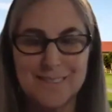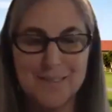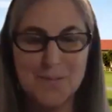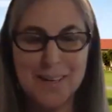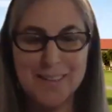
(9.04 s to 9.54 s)

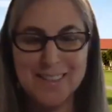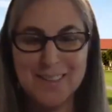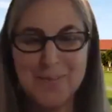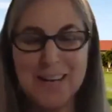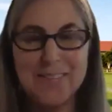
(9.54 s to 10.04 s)

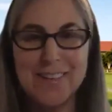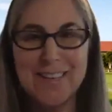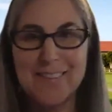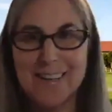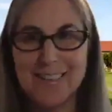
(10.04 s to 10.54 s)
Welcome,
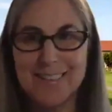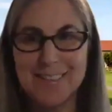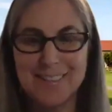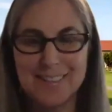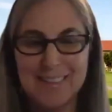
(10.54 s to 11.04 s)
everyone,
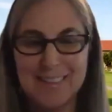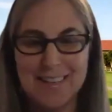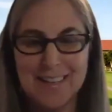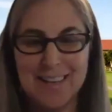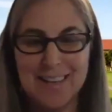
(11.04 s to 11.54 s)

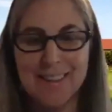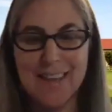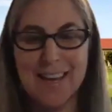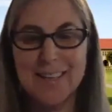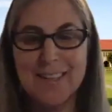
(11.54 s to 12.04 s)
and
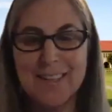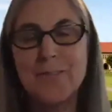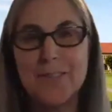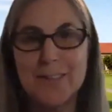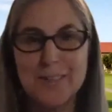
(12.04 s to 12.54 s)
thank you
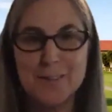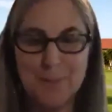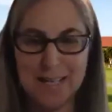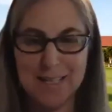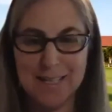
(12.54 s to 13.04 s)
for
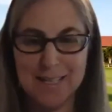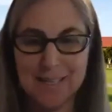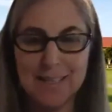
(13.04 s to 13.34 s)
spending